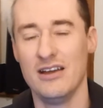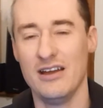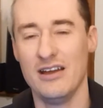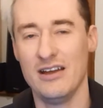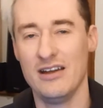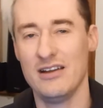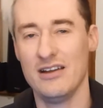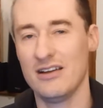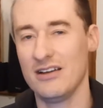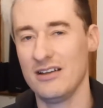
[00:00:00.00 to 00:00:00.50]

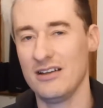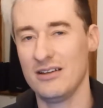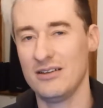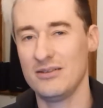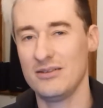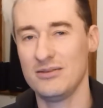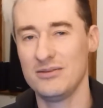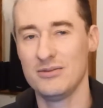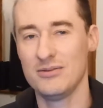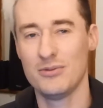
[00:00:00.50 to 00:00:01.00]
a
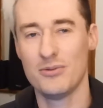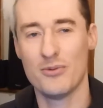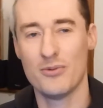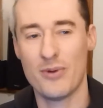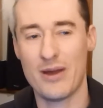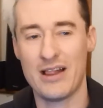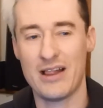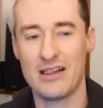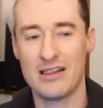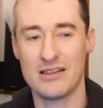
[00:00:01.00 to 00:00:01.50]
little,
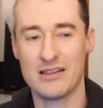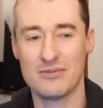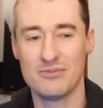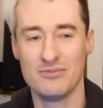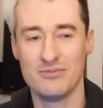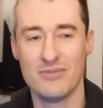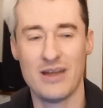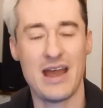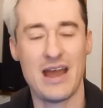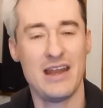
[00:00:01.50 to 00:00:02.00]
well,
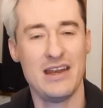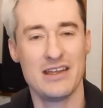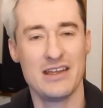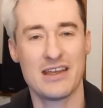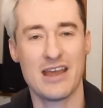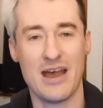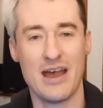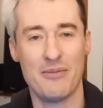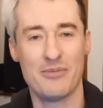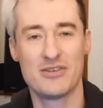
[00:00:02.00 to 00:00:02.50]

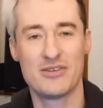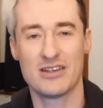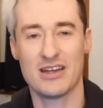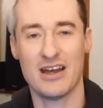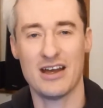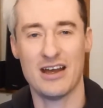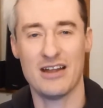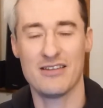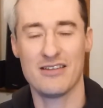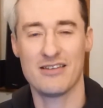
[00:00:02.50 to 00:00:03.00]
handicapped,
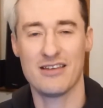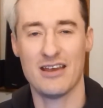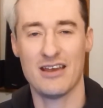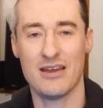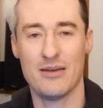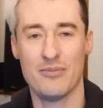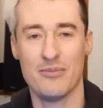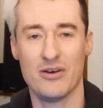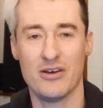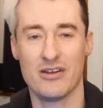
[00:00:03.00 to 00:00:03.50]
I'd
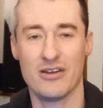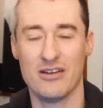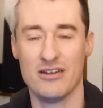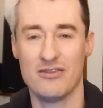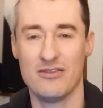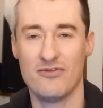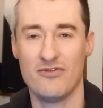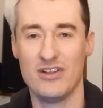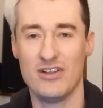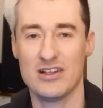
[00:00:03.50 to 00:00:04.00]
say, but
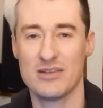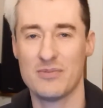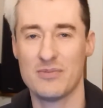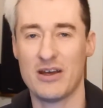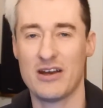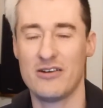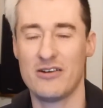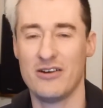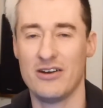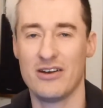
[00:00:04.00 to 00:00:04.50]
it feels
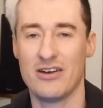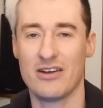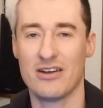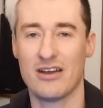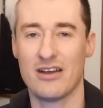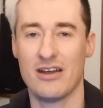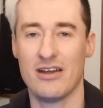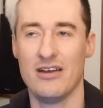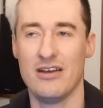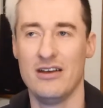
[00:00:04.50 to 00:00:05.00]
better. And
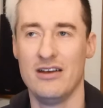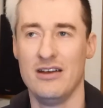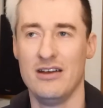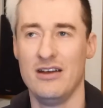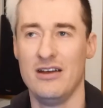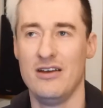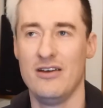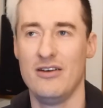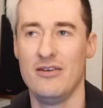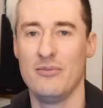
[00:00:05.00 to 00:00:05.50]
I've
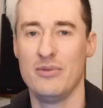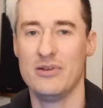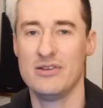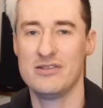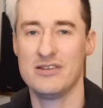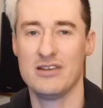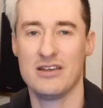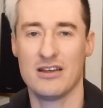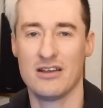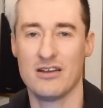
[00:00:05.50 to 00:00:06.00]
been
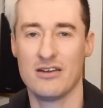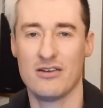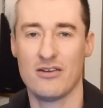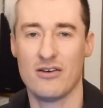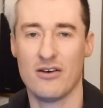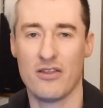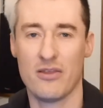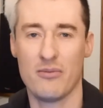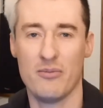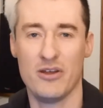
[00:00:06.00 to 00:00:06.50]
seeing an
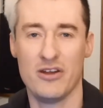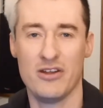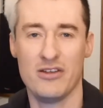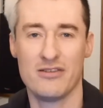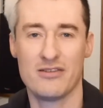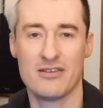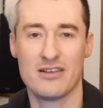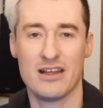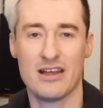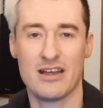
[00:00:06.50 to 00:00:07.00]

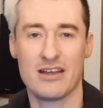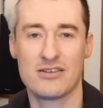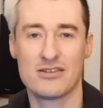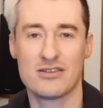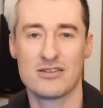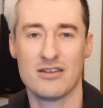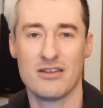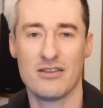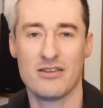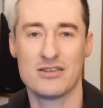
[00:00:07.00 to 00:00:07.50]
orthopedist like
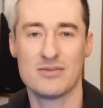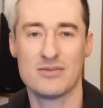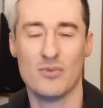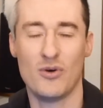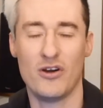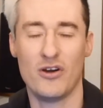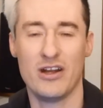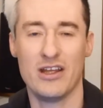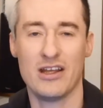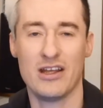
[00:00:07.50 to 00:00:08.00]
this
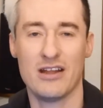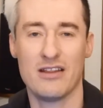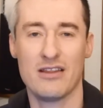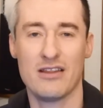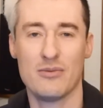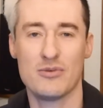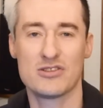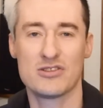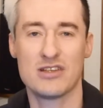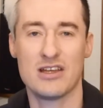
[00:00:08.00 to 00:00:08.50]
morning, and
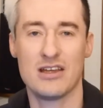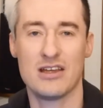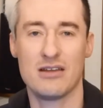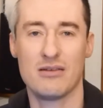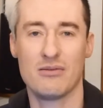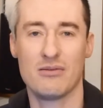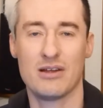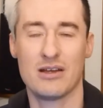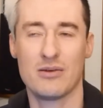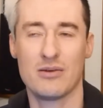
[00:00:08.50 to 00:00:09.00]
they were
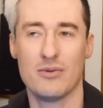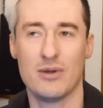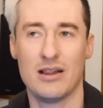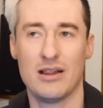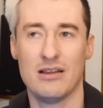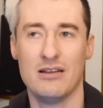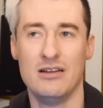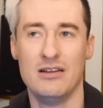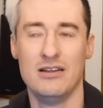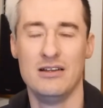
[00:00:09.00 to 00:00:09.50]
saying like,
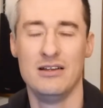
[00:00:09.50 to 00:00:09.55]
well,